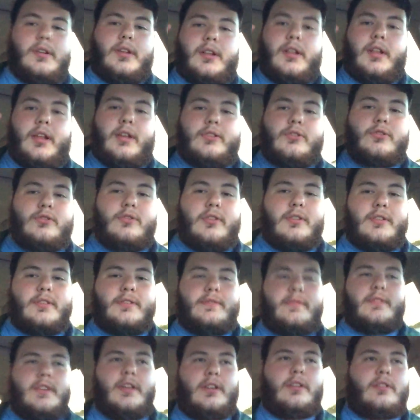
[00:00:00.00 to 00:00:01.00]
illustrious
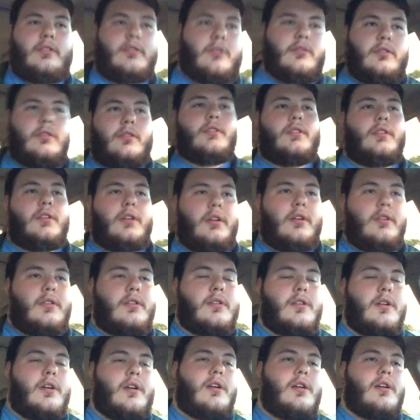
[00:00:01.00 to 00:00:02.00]
vehicle.
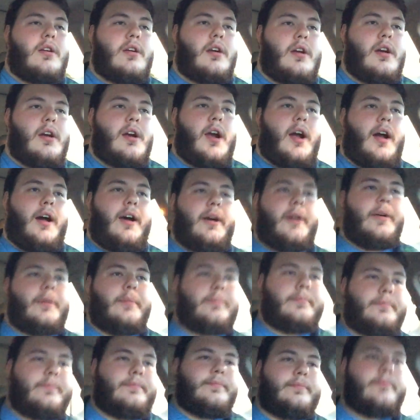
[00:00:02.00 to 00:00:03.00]

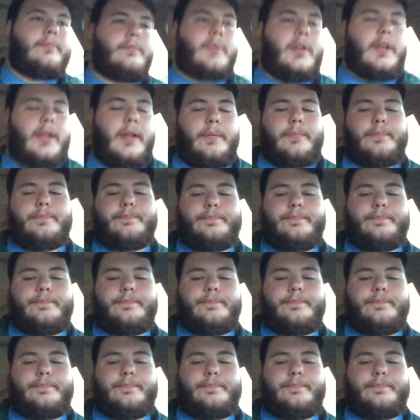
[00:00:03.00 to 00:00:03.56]
But yeah.